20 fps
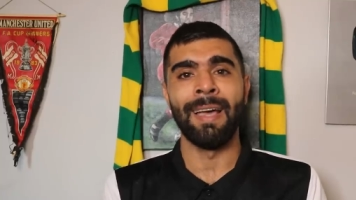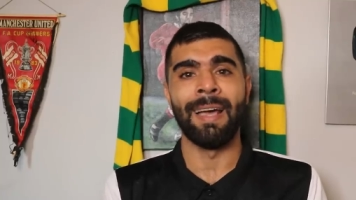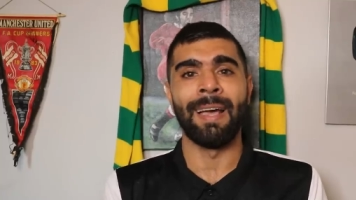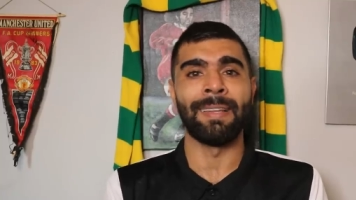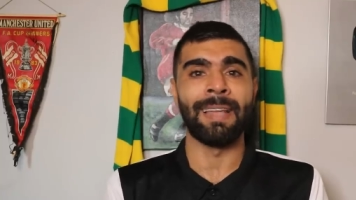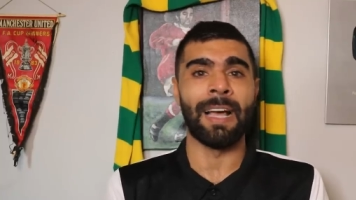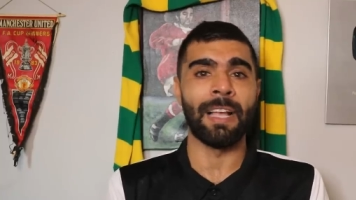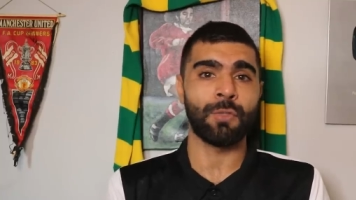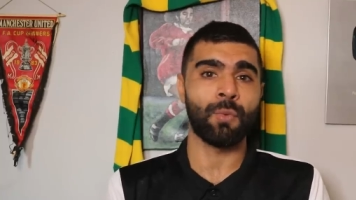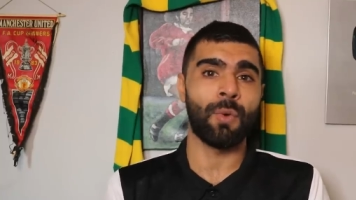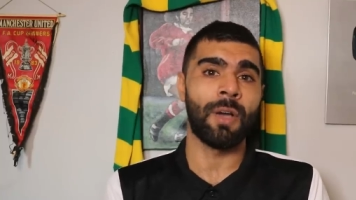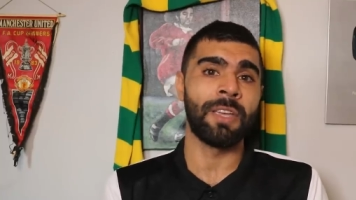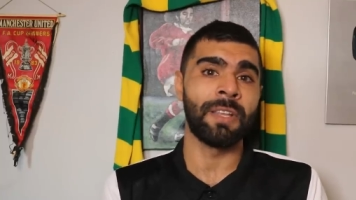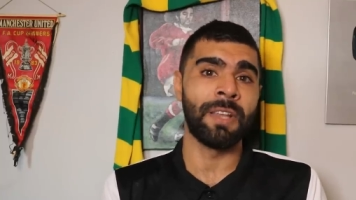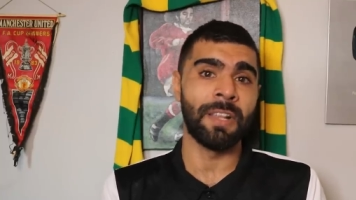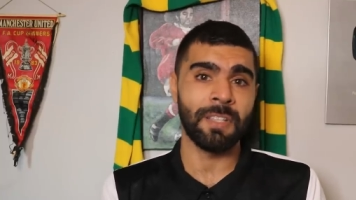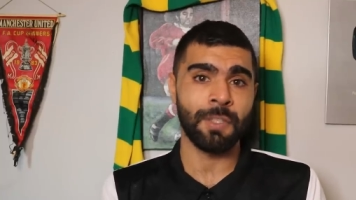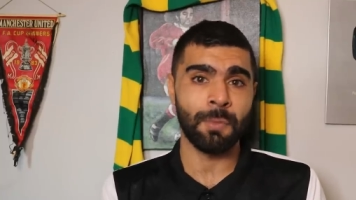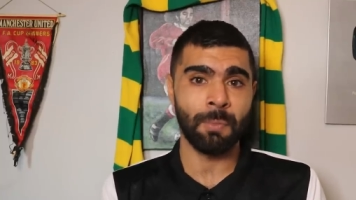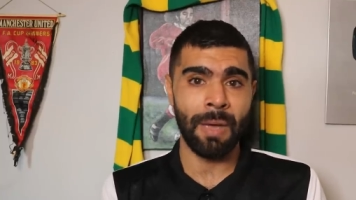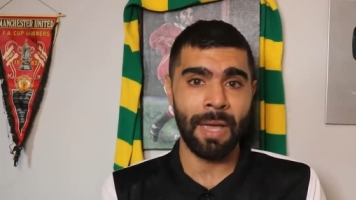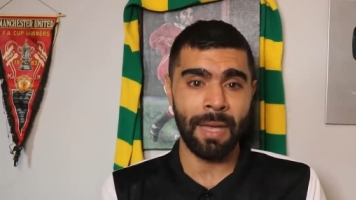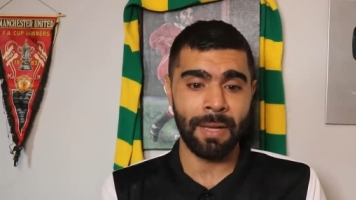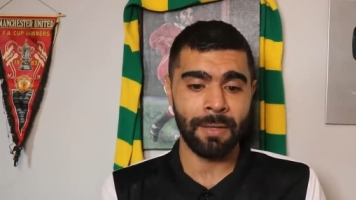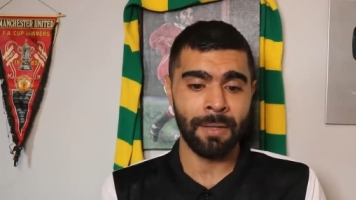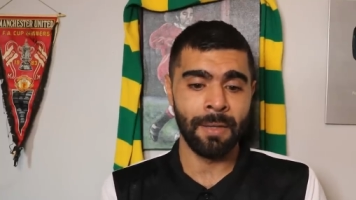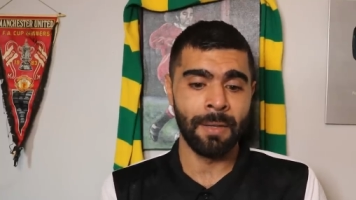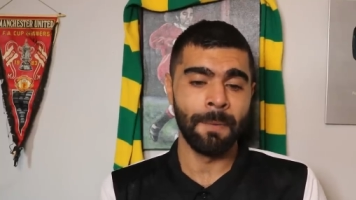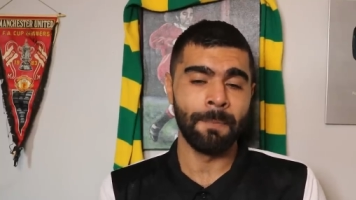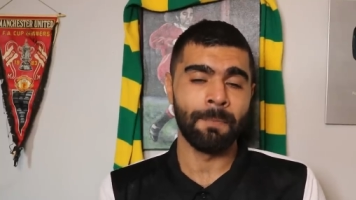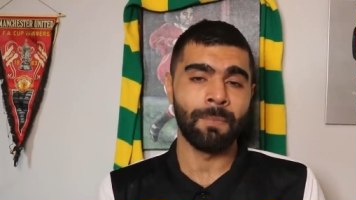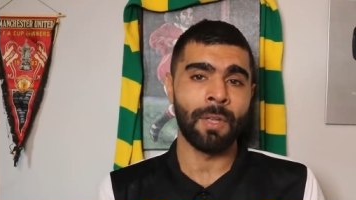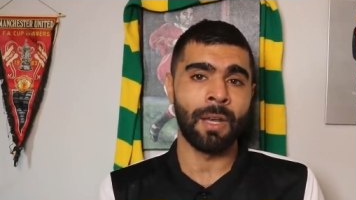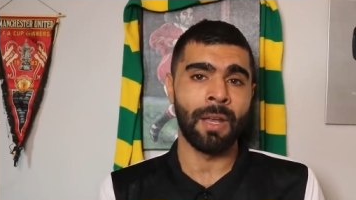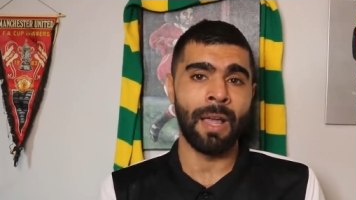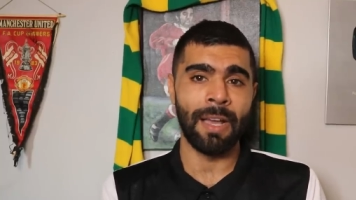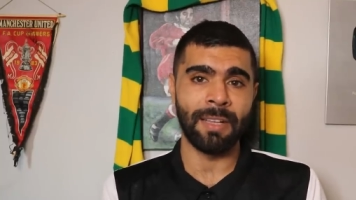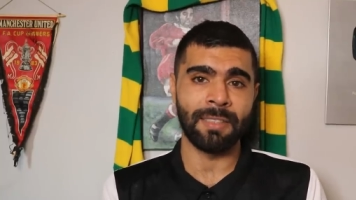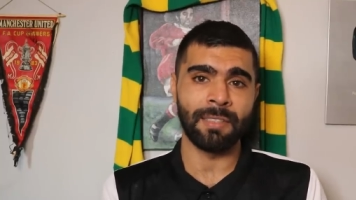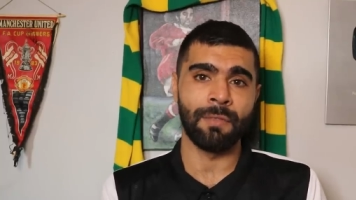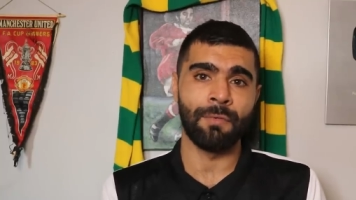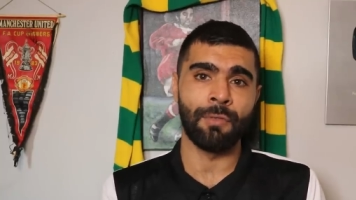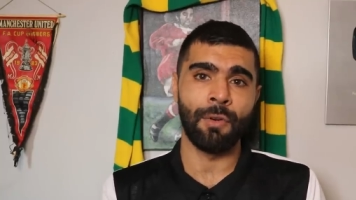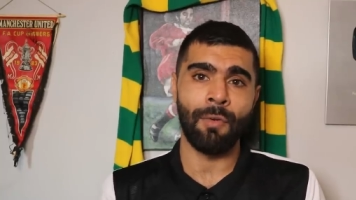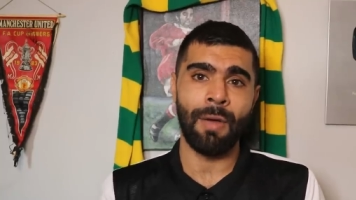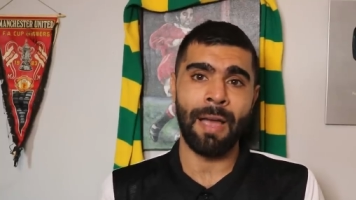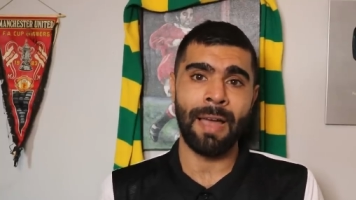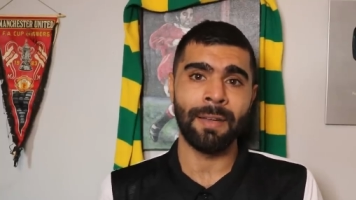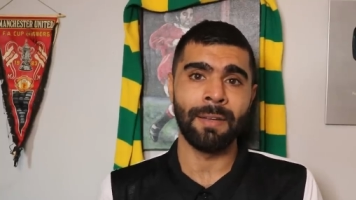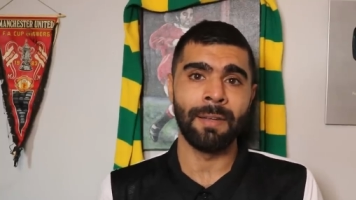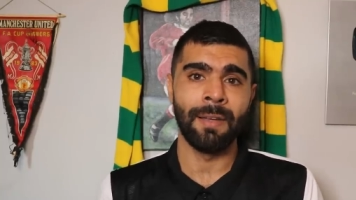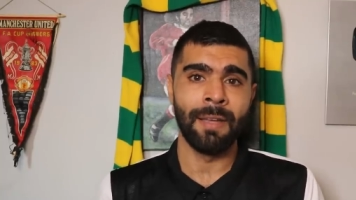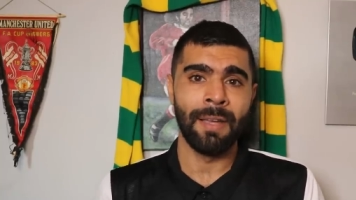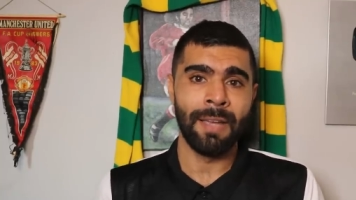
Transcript: And that's why you'd expect the likes of Varane,